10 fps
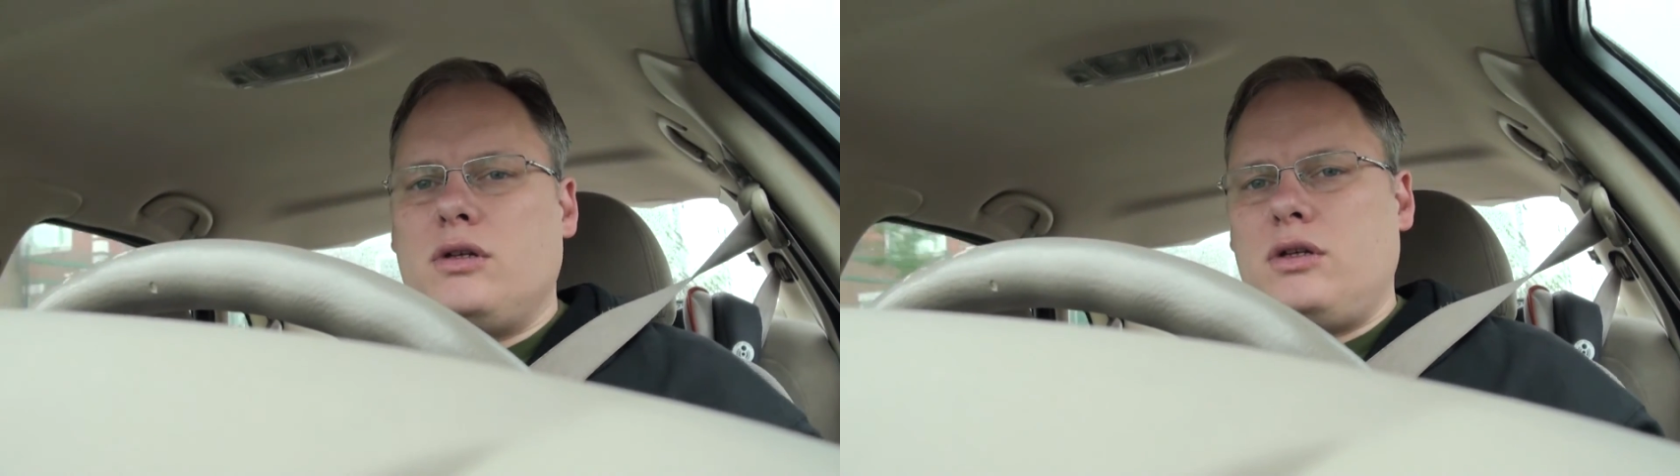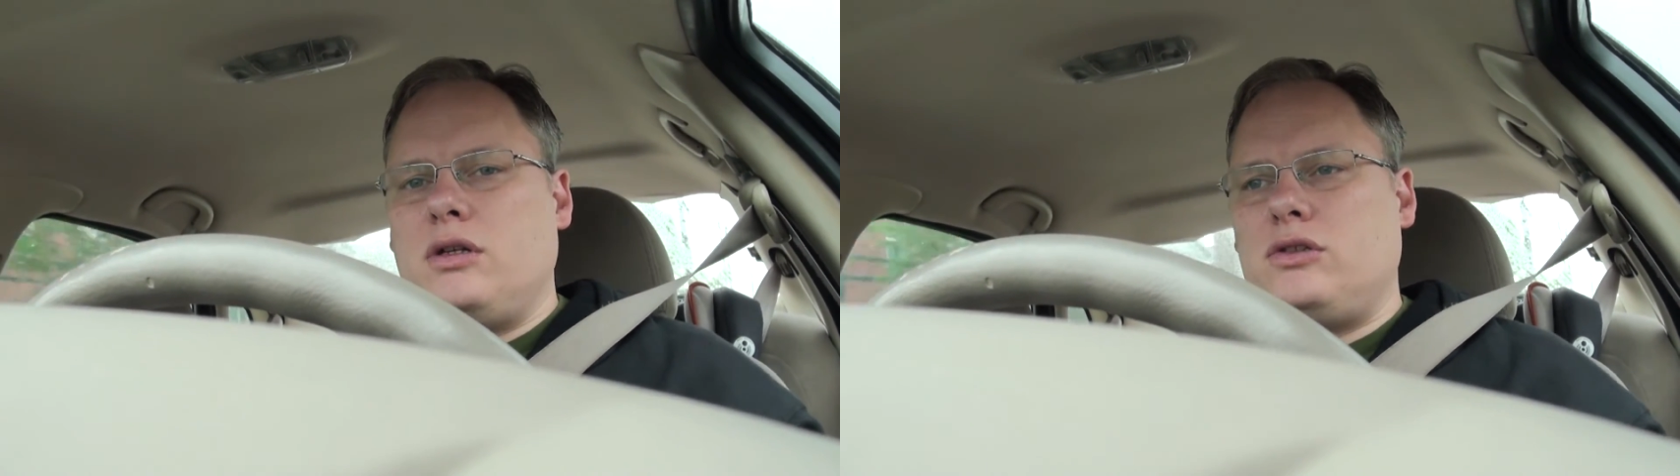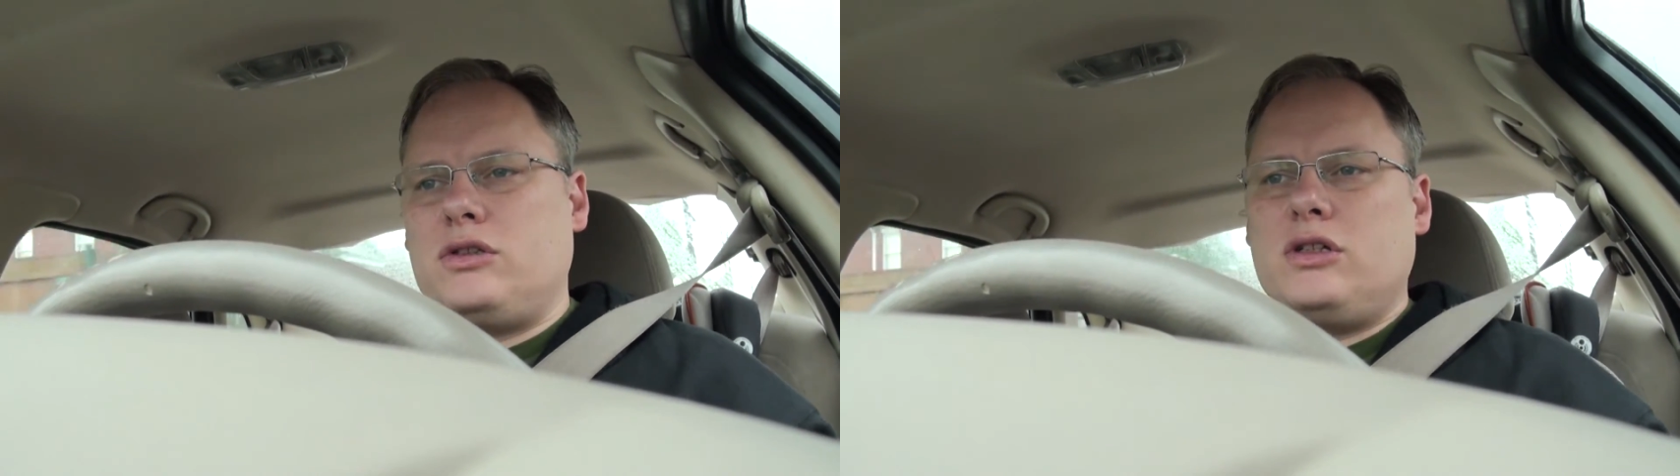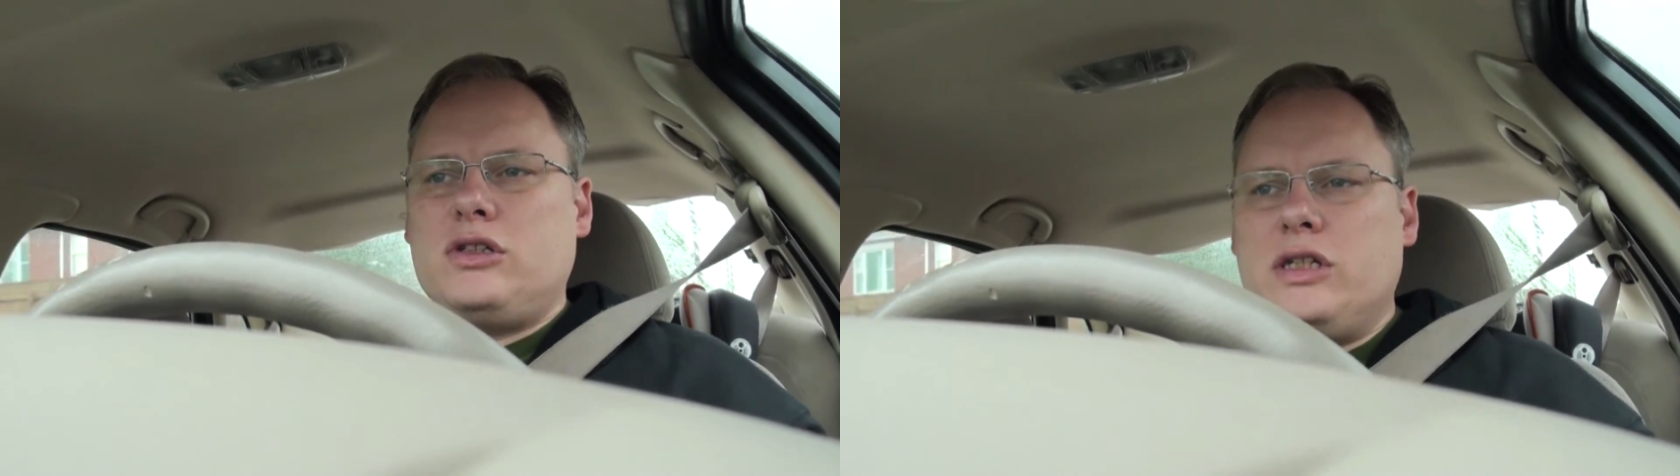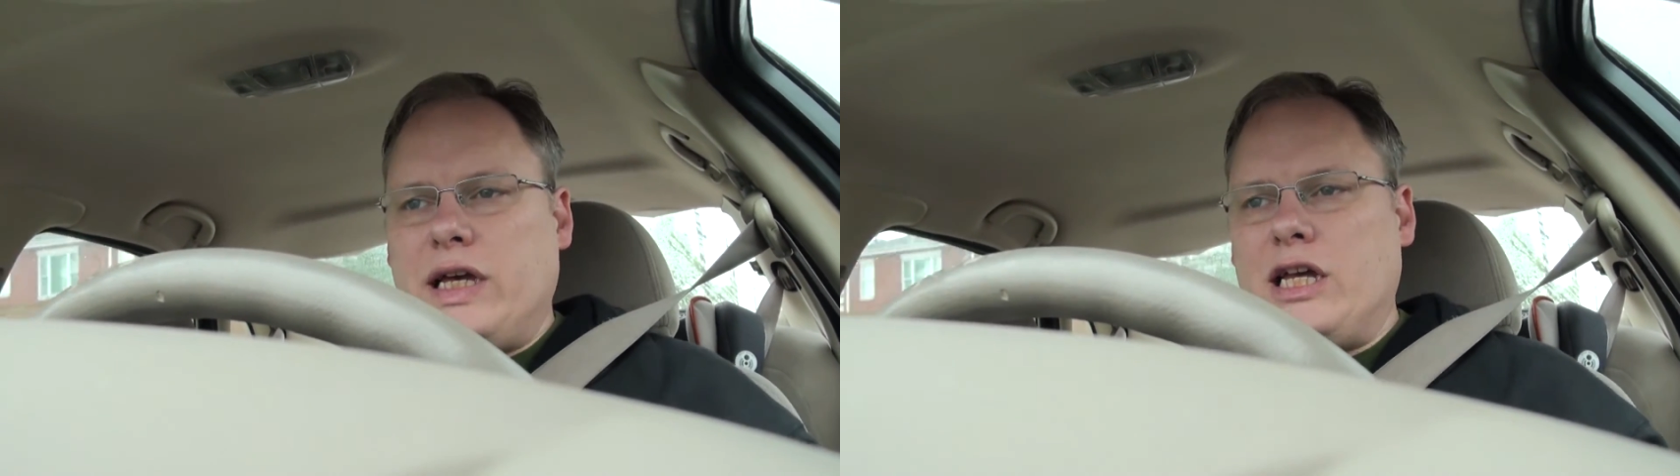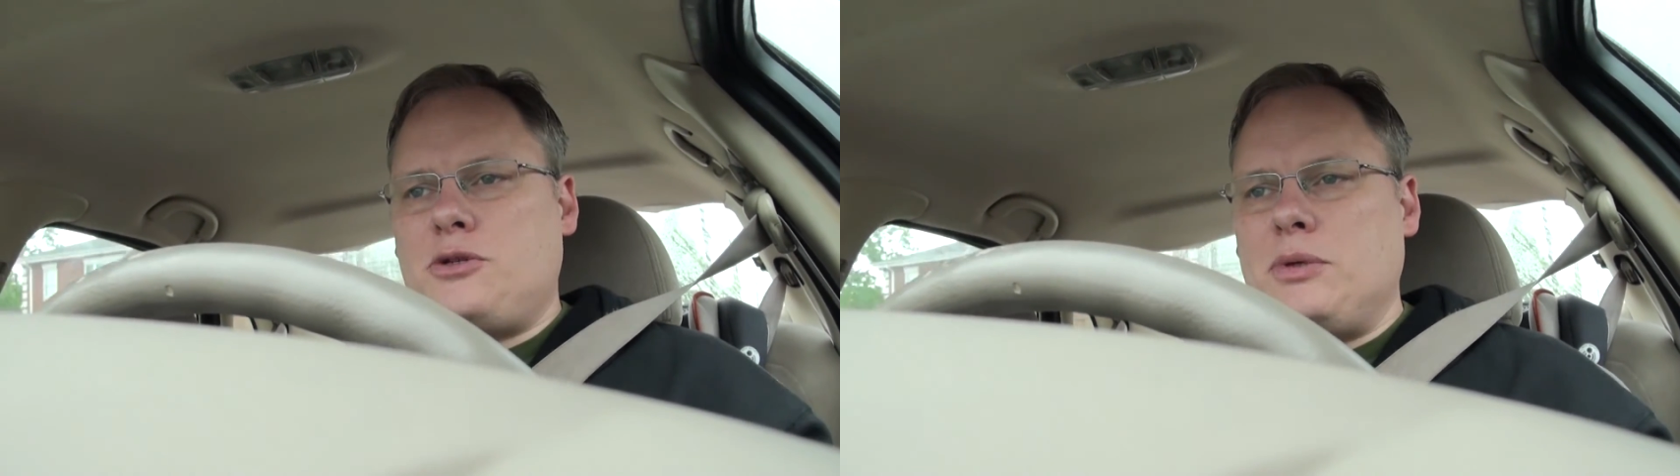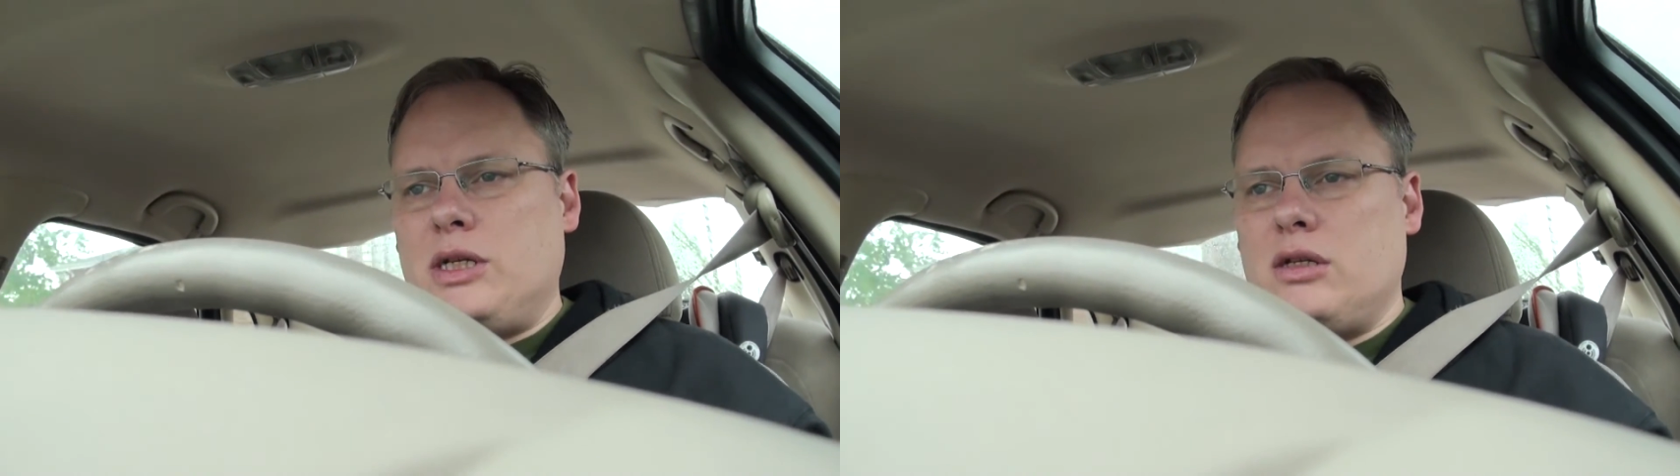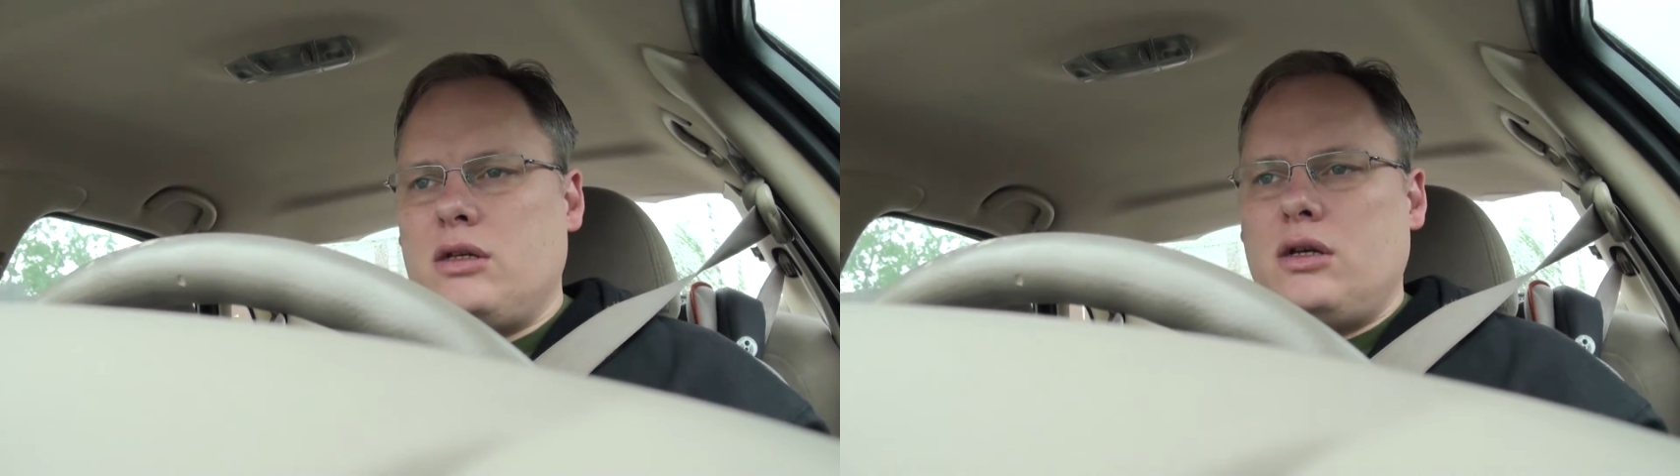is, is engagement